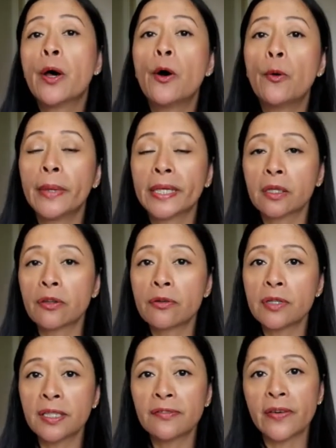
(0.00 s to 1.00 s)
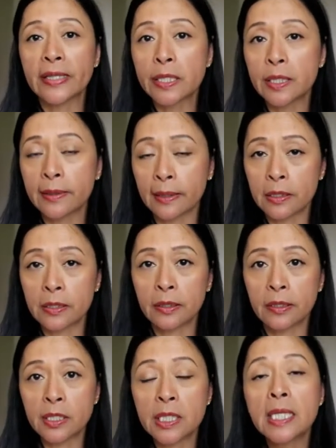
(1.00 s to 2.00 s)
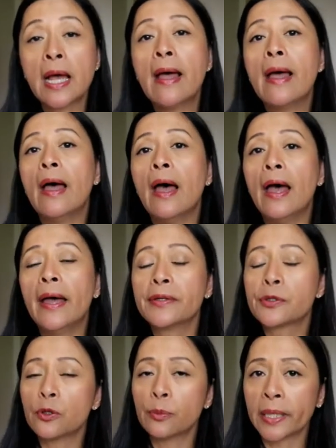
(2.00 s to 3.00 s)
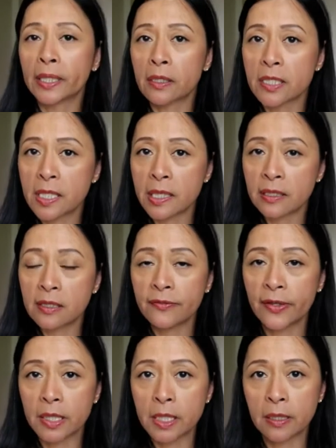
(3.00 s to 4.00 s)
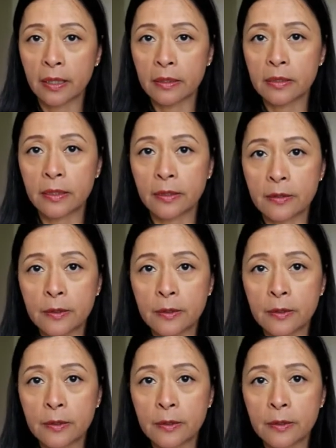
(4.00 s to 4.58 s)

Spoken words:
omega-3 fatty acids and omega-6 fatty acids.